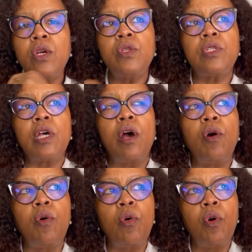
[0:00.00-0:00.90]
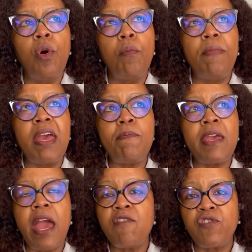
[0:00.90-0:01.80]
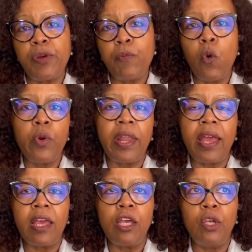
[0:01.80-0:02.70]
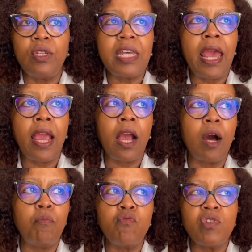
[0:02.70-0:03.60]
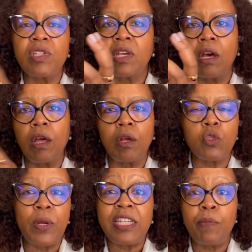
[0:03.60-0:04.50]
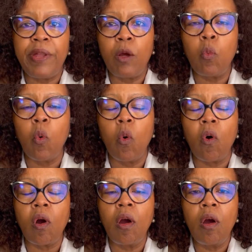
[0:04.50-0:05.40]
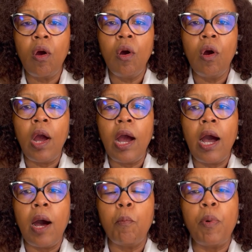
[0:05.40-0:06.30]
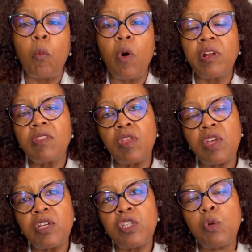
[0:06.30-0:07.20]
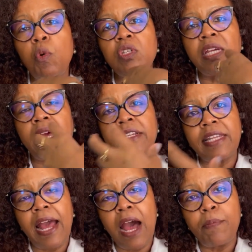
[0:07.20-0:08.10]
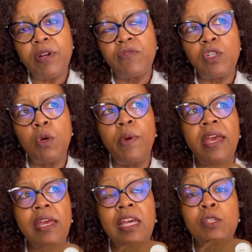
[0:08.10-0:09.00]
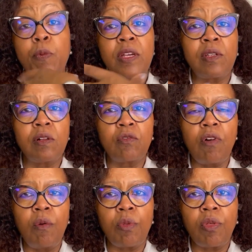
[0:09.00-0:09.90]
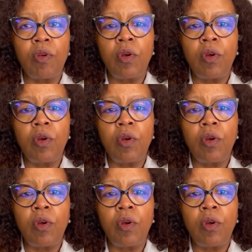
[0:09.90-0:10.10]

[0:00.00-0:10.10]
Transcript: So maybe every morning you take a brisk 20-minute walk. But one of the things you want to get into the habit of doing is personal growth.